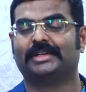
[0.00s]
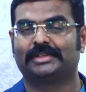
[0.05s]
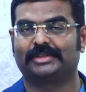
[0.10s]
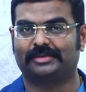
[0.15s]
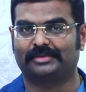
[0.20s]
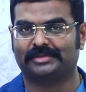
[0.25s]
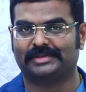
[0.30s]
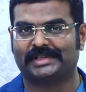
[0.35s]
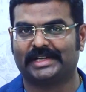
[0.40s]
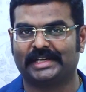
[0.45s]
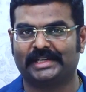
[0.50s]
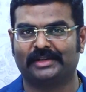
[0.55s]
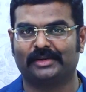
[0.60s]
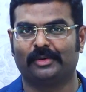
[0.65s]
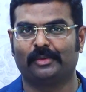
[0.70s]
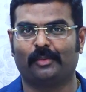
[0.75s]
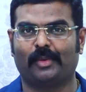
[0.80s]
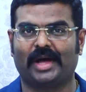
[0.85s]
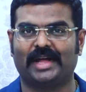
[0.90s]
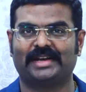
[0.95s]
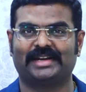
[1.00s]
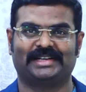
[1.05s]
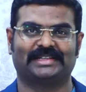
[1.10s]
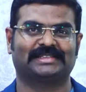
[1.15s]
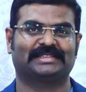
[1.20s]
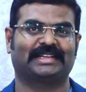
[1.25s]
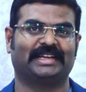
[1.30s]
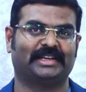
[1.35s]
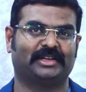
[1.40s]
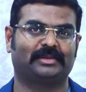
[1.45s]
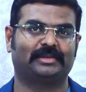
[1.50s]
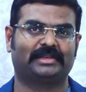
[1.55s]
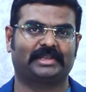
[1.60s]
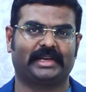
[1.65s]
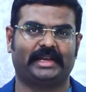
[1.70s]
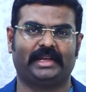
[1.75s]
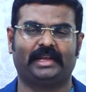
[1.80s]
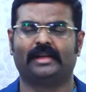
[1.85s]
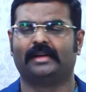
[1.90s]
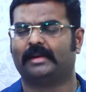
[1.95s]
through Schedule 1 and Schedule
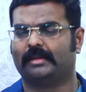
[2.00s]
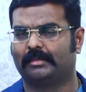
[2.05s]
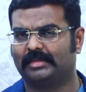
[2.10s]
3.